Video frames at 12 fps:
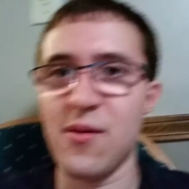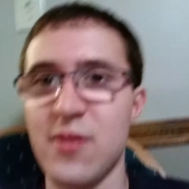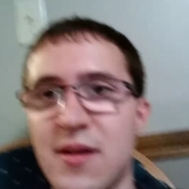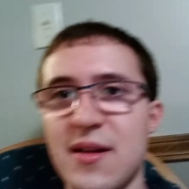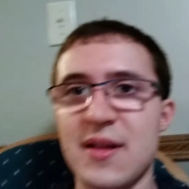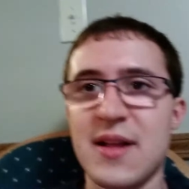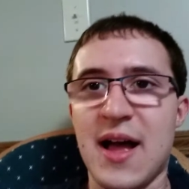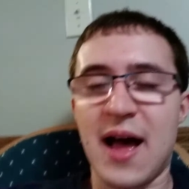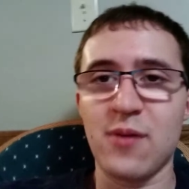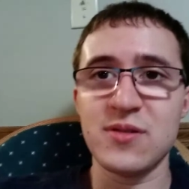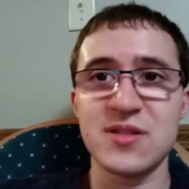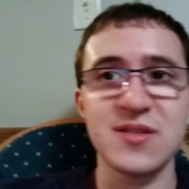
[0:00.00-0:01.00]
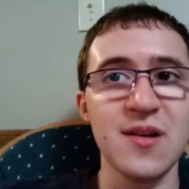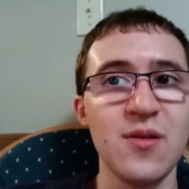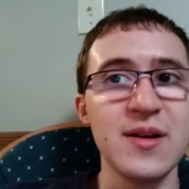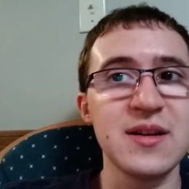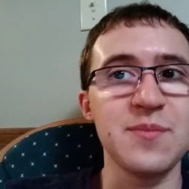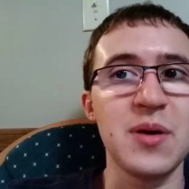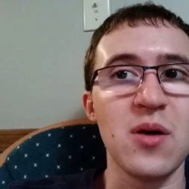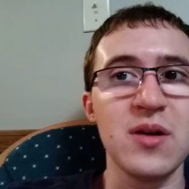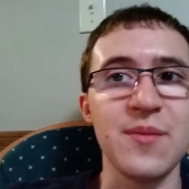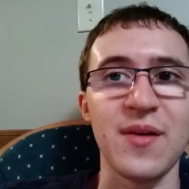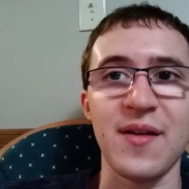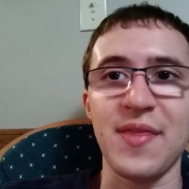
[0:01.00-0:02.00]
was so into
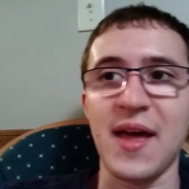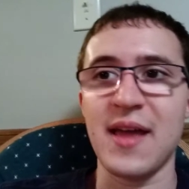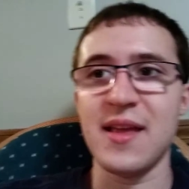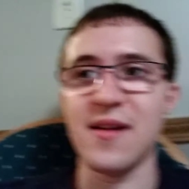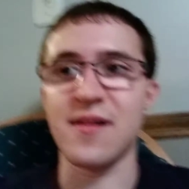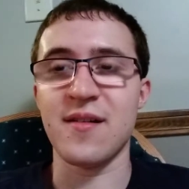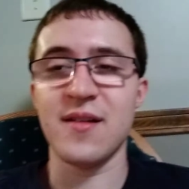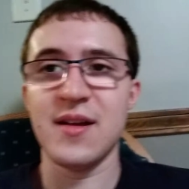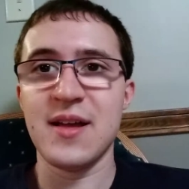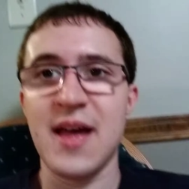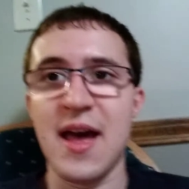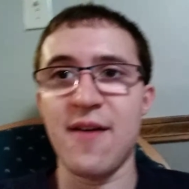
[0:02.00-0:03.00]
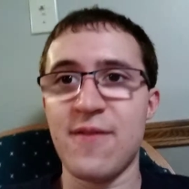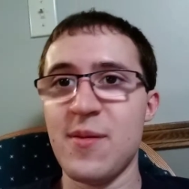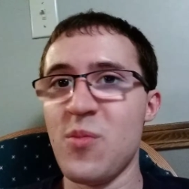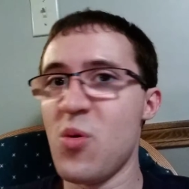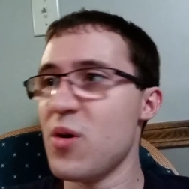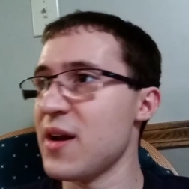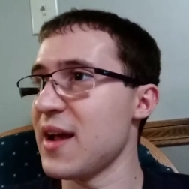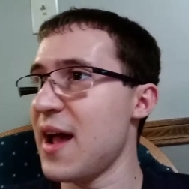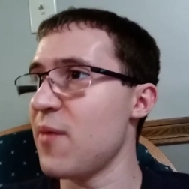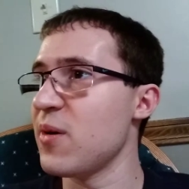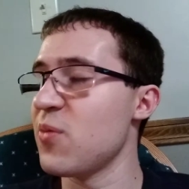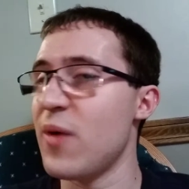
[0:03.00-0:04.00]
Pokemon that year. Every morning I
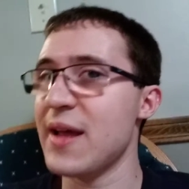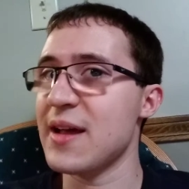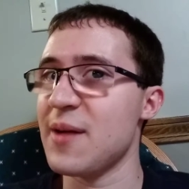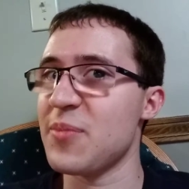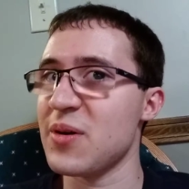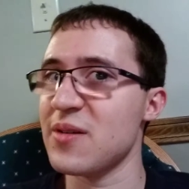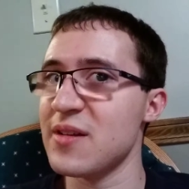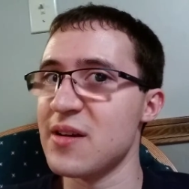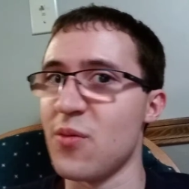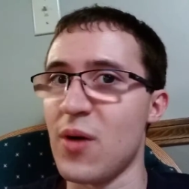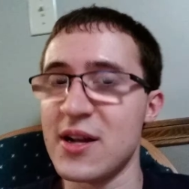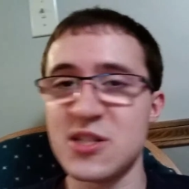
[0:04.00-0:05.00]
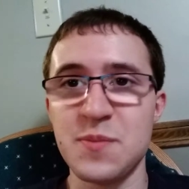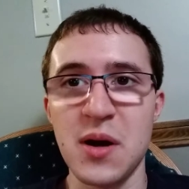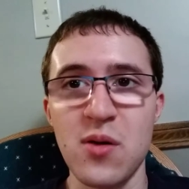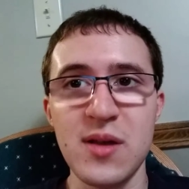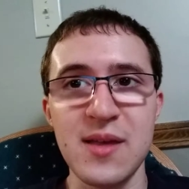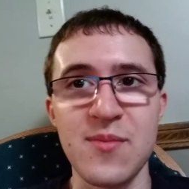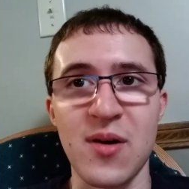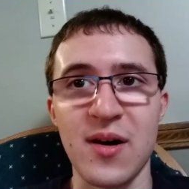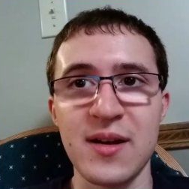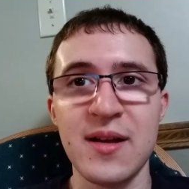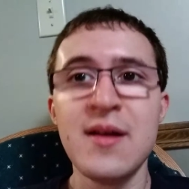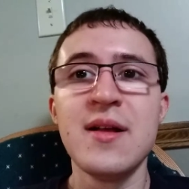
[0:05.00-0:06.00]
would wake up early to watch
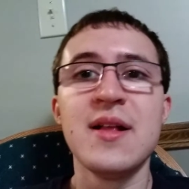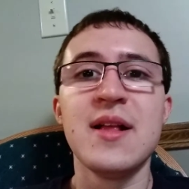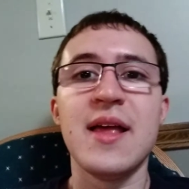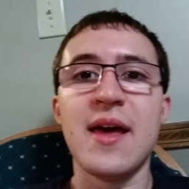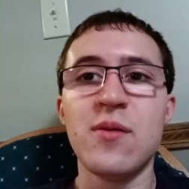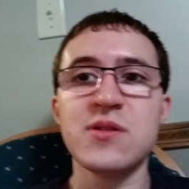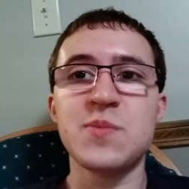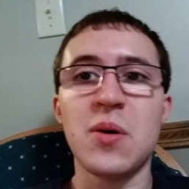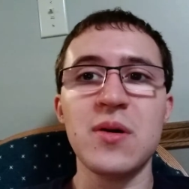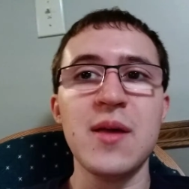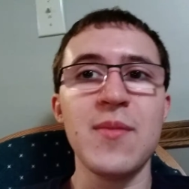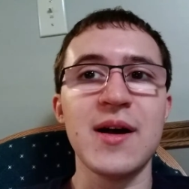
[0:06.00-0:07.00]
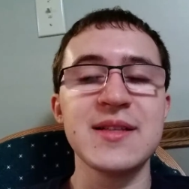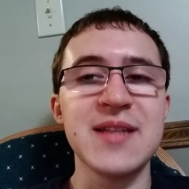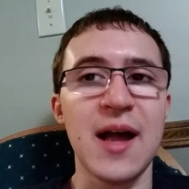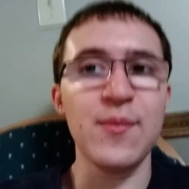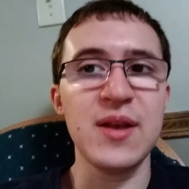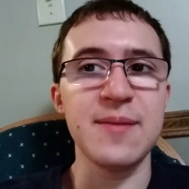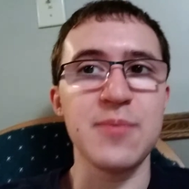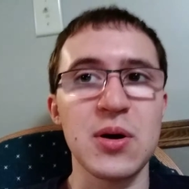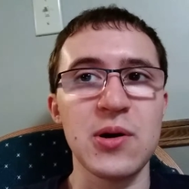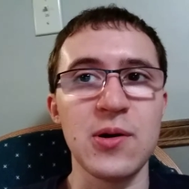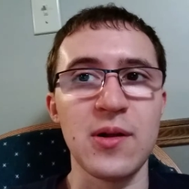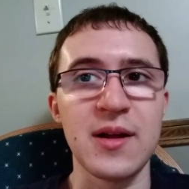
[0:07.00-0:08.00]
Pokemon. It was Pokemon Diamond and
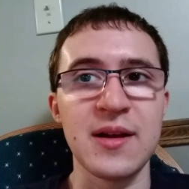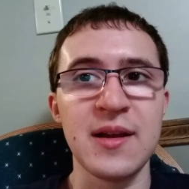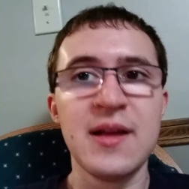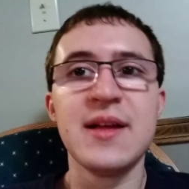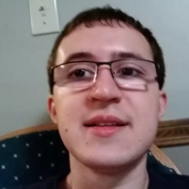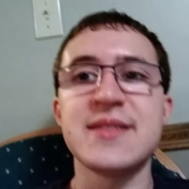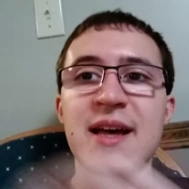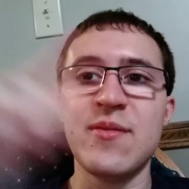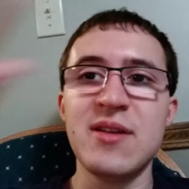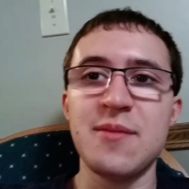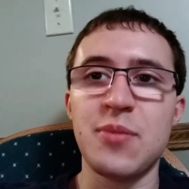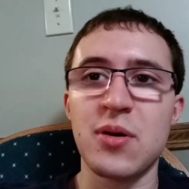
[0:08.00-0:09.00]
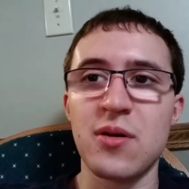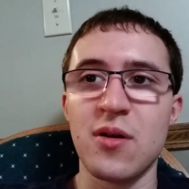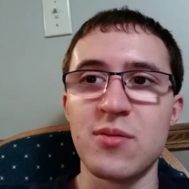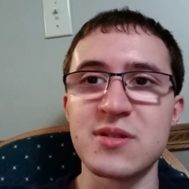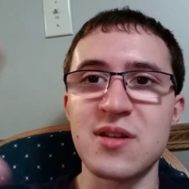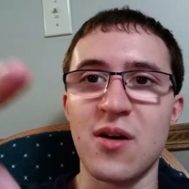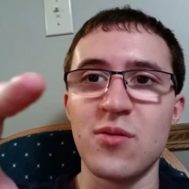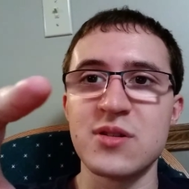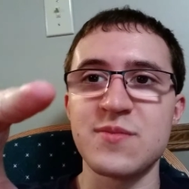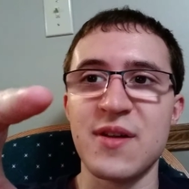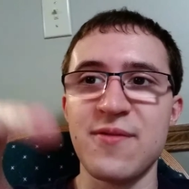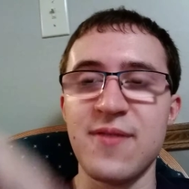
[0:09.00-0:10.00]
Pearl, and Diamond and Pearl was always
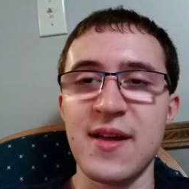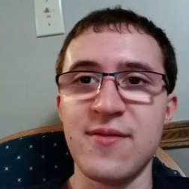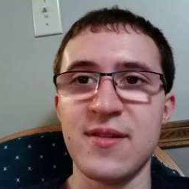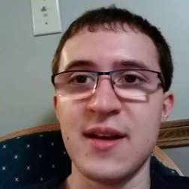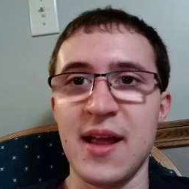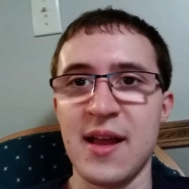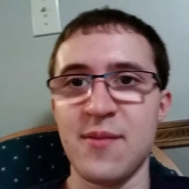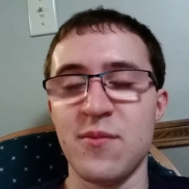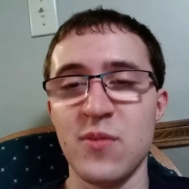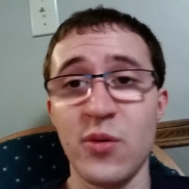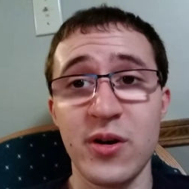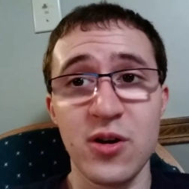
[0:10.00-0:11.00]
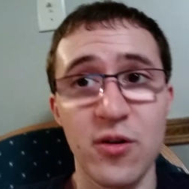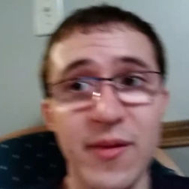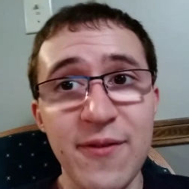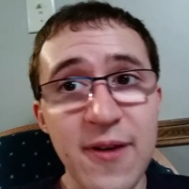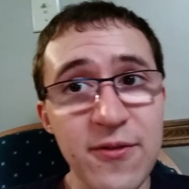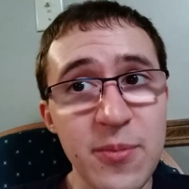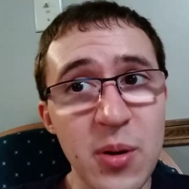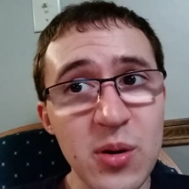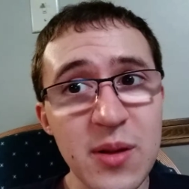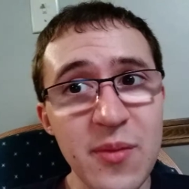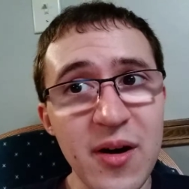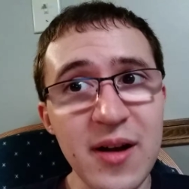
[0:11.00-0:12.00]
my favorite. And you want to know my favorite
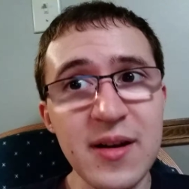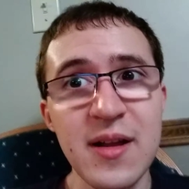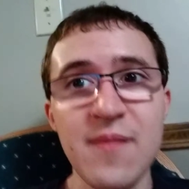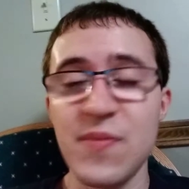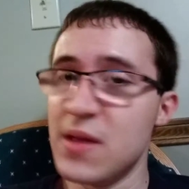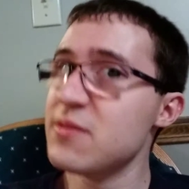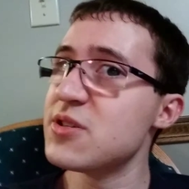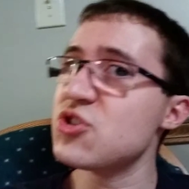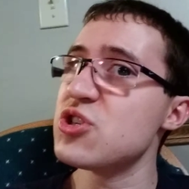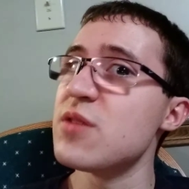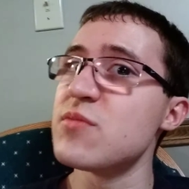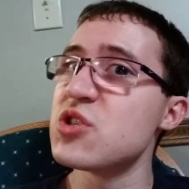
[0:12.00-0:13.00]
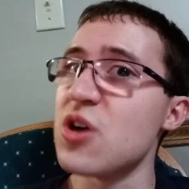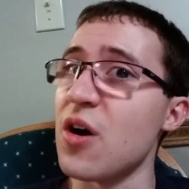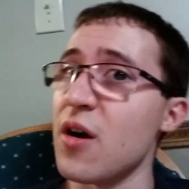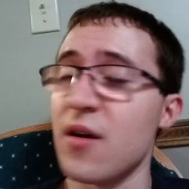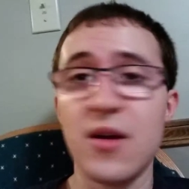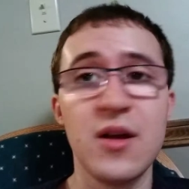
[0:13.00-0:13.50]
Pokemon? It was Chimchar.